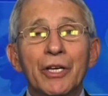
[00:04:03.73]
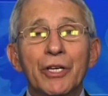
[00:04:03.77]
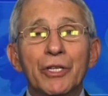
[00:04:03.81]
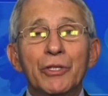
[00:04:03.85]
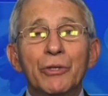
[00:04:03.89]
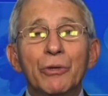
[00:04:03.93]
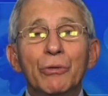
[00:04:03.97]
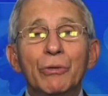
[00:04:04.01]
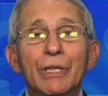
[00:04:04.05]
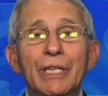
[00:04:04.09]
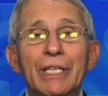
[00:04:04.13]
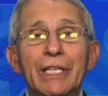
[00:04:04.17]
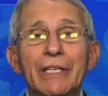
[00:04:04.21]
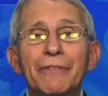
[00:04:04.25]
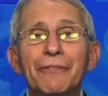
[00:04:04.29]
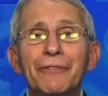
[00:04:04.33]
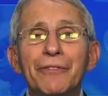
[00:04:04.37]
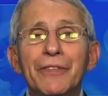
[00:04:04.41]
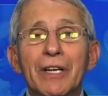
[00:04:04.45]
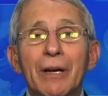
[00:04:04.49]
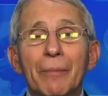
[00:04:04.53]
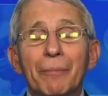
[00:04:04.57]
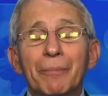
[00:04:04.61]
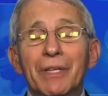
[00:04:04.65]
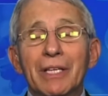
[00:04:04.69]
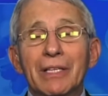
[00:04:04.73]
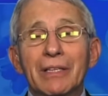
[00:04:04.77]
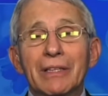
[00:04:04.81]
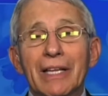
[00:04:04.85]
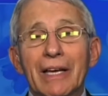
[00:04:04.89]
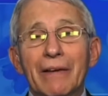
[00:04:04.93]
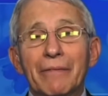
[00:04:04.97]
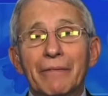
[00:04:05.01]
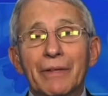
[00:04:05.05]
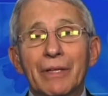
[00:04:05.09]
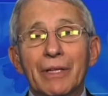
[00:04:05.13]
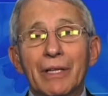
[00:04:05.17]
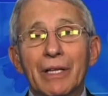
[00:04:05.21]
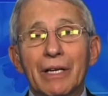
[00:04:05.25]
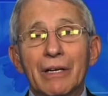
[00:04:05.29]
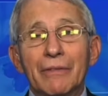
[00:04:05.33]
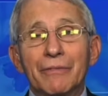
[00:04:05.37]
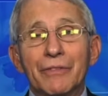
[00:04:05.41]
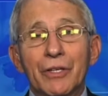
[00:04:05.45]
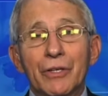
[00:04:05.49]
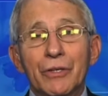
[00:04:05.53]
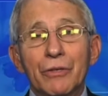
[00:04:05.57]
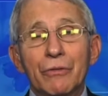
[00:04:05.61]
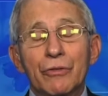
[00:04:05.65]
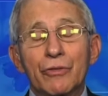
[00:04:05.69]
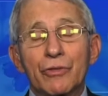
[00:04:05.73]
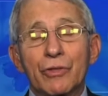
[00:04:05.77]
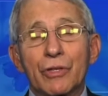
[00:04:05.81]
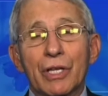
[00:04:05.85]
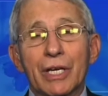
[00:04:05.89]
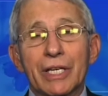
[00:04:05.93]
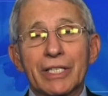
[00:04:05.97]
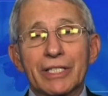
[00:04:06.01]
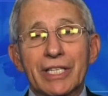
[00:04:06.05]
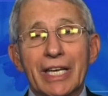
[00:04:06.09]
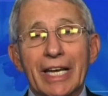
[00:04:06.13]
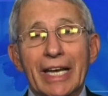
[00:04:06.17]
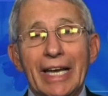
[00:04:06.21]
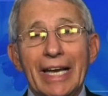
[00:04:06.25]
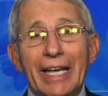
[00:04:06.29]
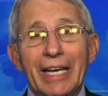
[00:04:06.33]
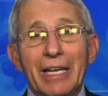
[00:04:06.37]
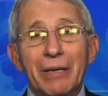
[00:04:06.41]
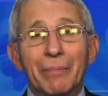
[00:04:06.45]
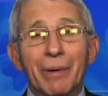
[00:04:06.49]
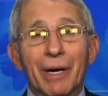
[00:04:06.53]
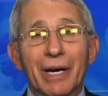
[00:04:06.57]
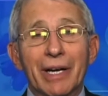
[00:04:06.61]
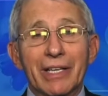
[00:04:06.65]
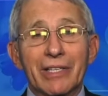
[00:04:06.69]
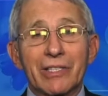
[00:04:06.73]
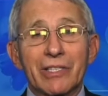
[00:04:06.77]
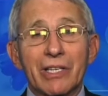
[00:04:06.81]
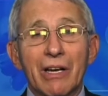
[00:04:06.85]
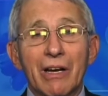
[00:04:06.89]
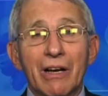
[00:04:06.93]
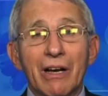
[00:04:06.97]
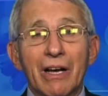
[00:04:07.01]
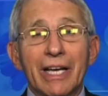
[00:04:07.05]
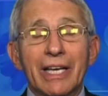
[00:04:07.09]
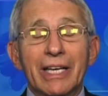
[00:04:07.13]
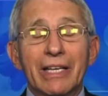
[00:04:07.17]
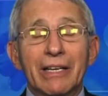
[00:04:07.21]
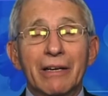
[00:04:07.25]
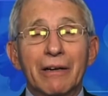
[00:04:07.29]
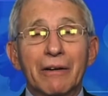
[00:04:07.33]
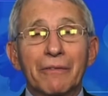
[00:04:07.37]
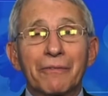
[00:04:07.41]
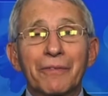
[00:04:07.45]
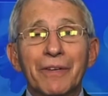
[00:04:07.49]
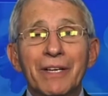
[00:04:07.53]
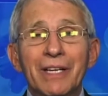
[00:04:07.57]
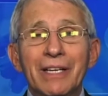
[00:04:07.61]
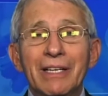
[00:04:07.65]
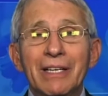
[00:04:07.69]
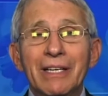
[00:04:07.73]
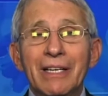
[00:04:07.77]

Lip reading: you lift up the level of the neutralizing antibodies high enough